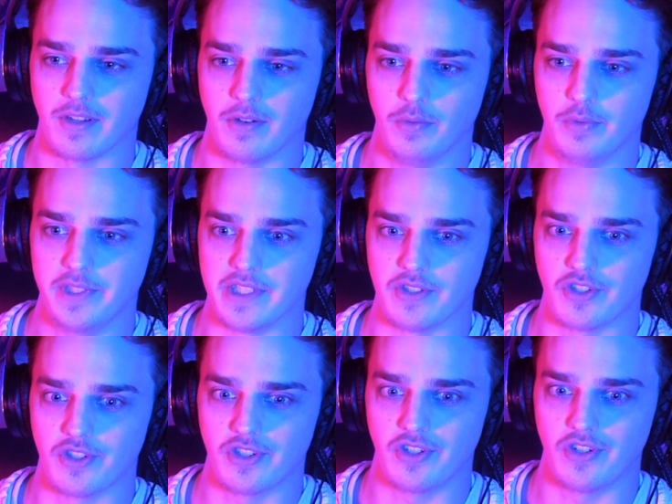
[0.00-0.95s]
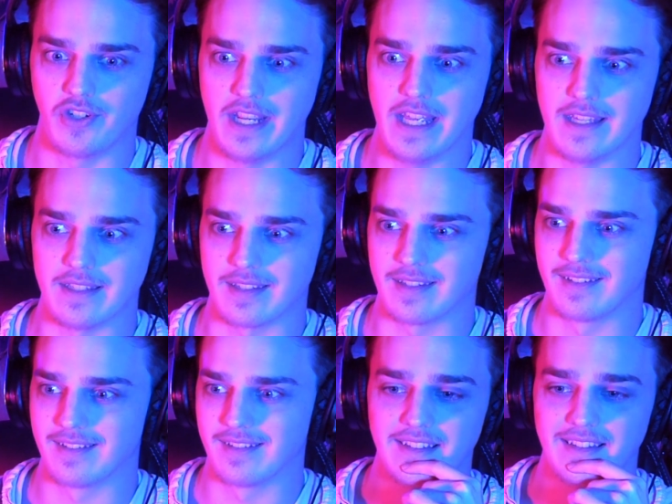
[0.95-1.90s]
Holy shit!
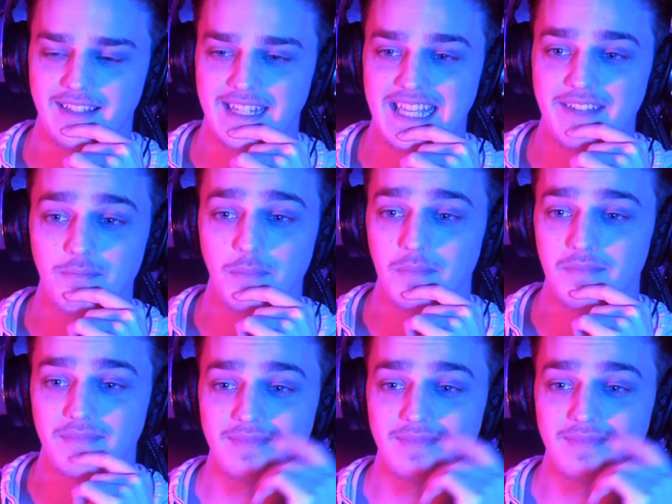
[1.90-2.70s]
even